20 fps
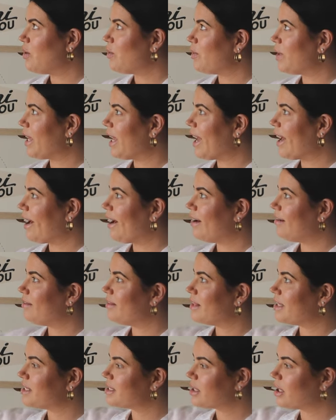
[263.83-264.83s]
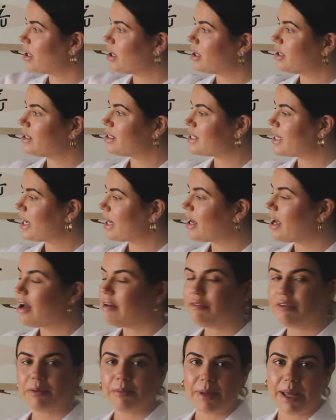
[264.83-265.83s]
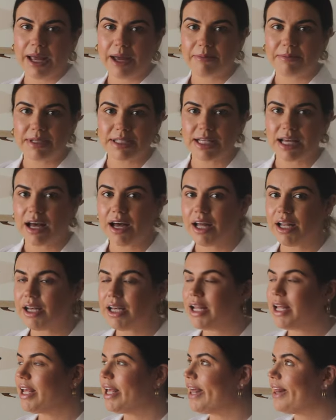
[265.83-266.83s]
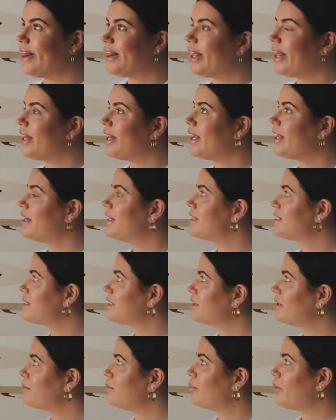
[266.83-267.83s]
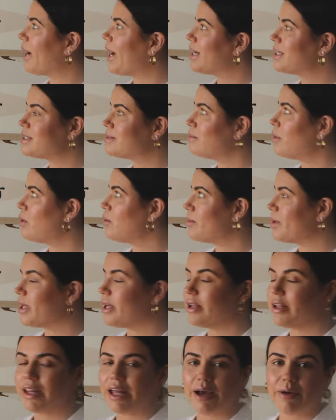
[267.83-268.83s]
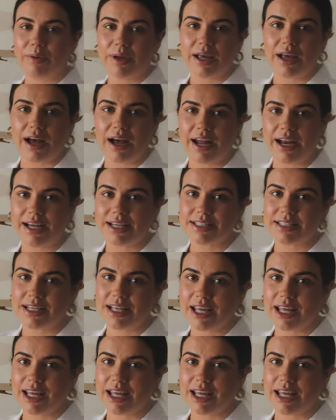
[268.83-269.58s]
We have these curtains that I got from Amazon, and then this little brass mobile that we got as a